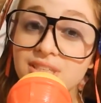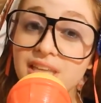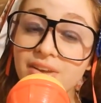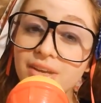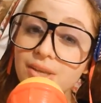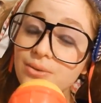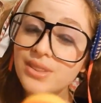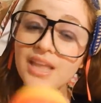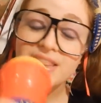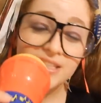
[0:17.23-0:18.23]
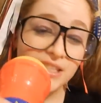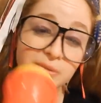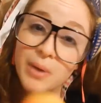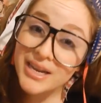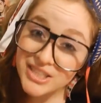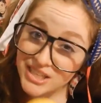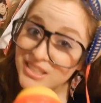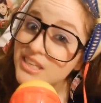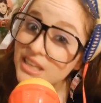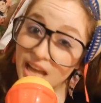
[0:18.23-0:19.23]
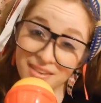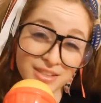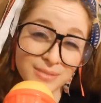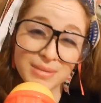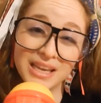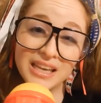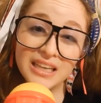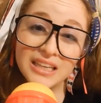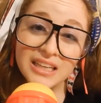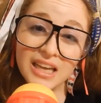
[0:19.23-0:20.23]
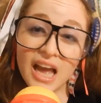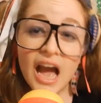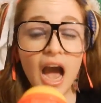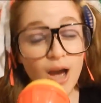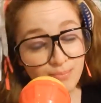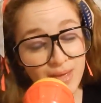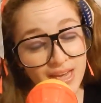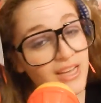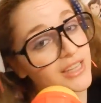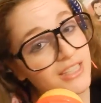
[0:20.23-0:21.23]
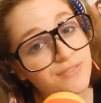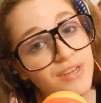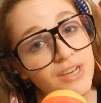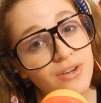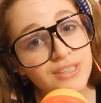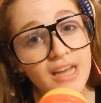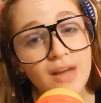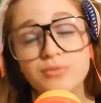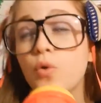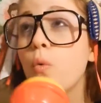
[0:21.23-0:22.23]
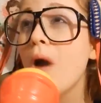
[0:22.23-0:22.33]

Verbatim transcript: telling you that this is why Justin loves me. I'm making this video to help